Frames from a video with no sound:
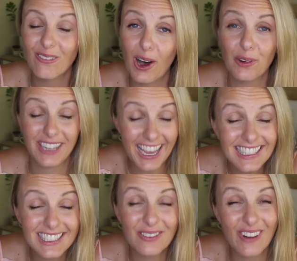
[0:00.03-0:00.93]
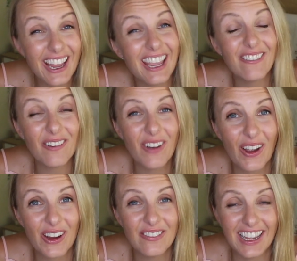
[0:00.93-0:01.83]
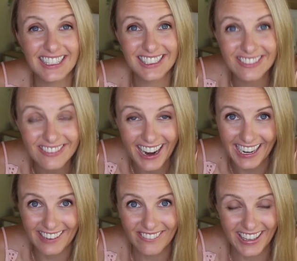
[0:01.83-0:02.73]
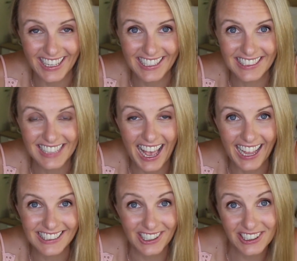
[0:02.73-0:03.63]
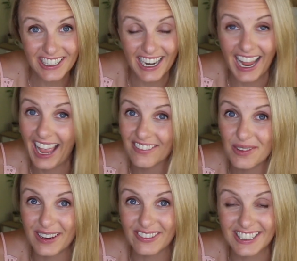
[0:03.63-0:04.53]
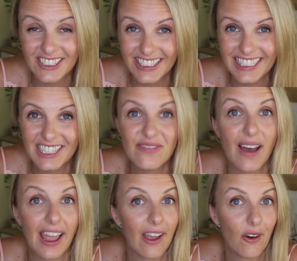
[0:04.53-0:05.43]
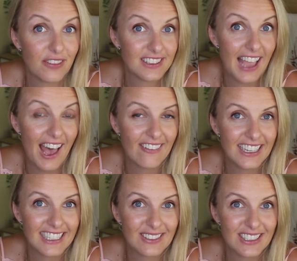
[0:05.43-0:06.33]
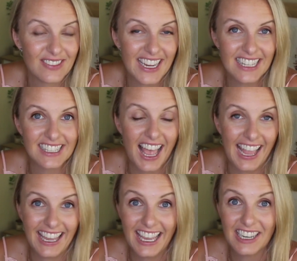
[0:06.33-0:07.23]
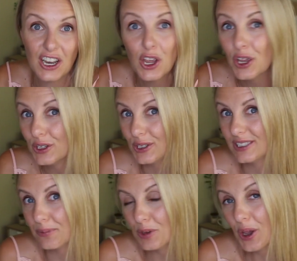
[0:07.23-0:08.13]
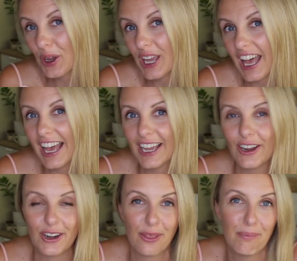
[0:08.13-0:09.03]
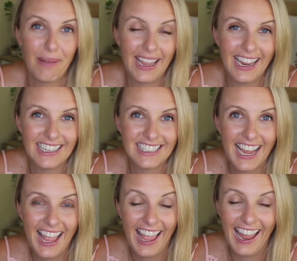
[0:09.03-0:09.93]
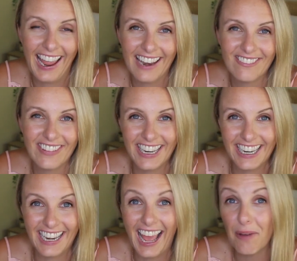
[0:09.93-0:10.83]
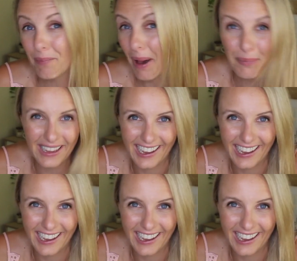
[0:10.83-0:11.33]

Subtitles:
While yes, working from home is great because I don't have to be restricted by office hours, which means I can do some yoga, go to the beach, and fit in puppy